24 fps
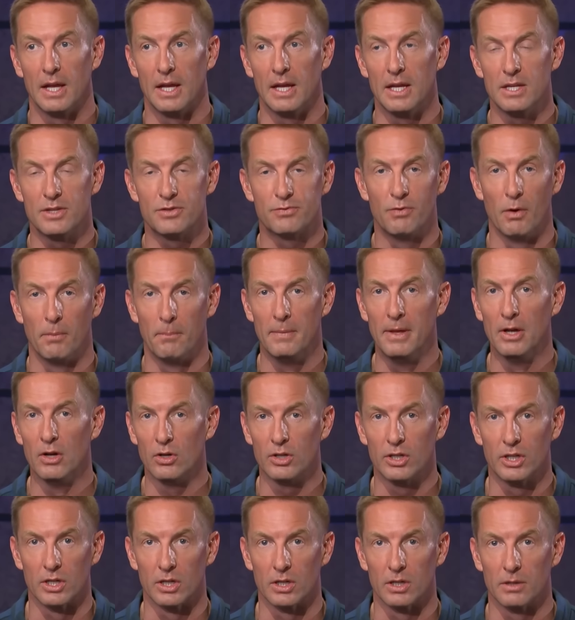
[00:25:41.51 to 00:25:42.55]
he's
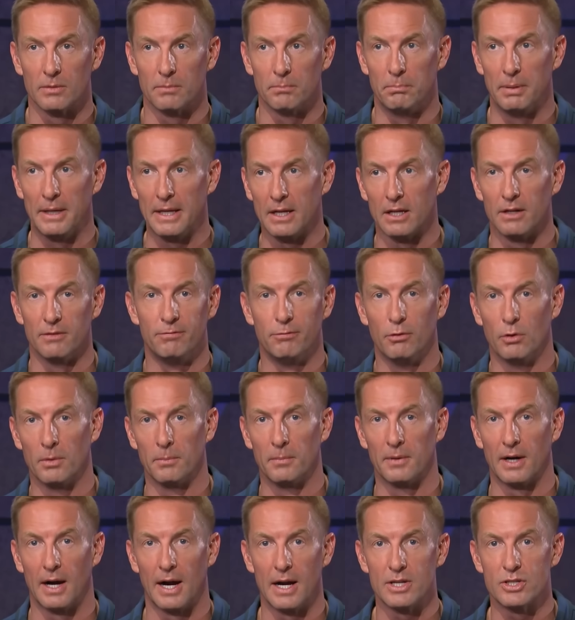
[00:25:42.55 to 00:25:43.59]
familiar being a
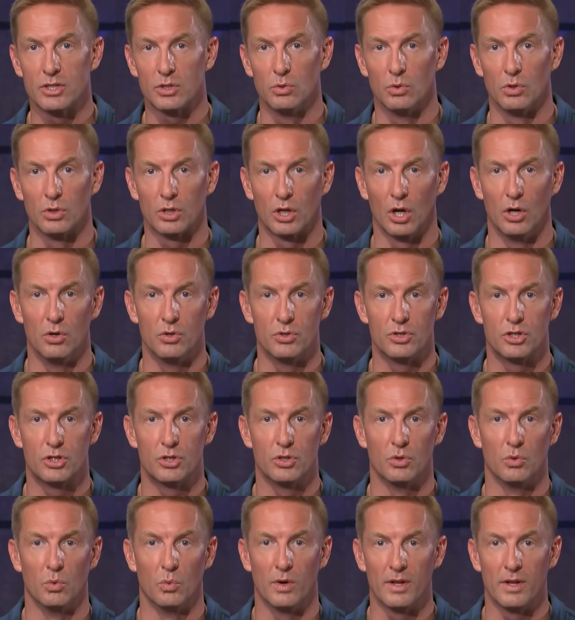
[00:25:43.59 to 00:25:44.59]
former high school coach